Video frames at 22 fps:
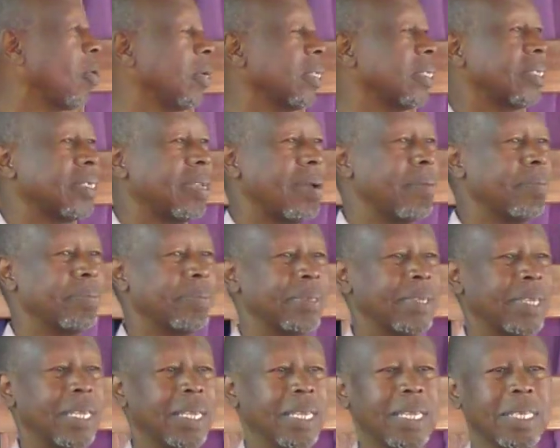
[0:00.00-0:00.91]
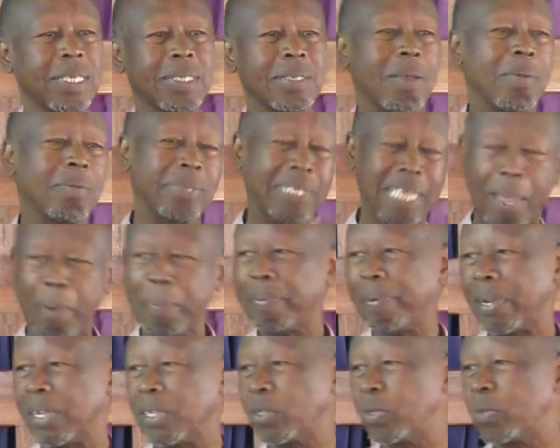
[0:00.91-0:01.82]
cut some
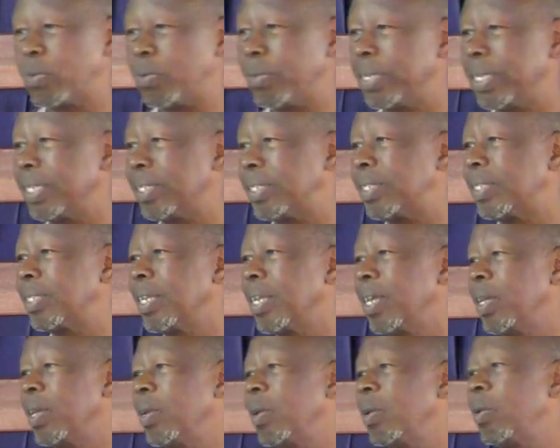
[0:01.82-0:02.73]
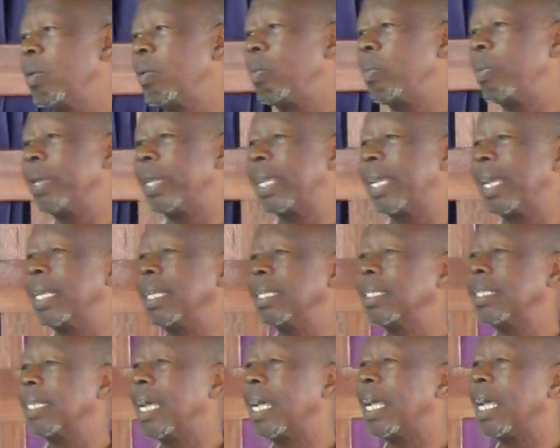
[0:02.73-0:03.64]
cypress trees. We
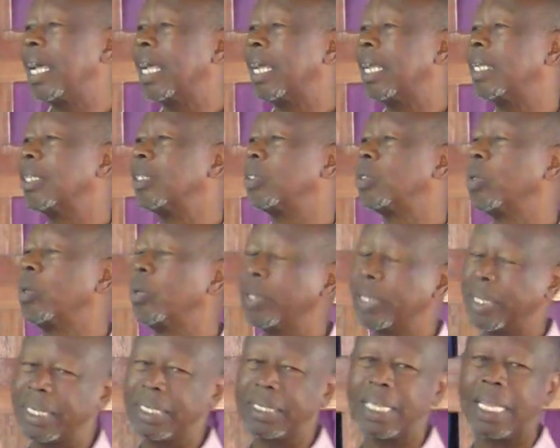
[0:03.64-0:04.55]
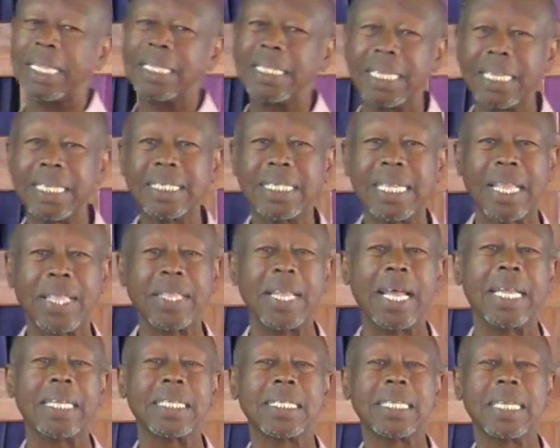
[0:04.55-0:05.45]
can do this and this and
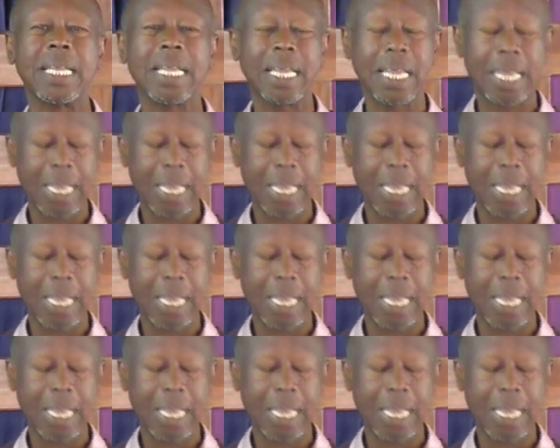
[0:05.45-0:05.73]
that.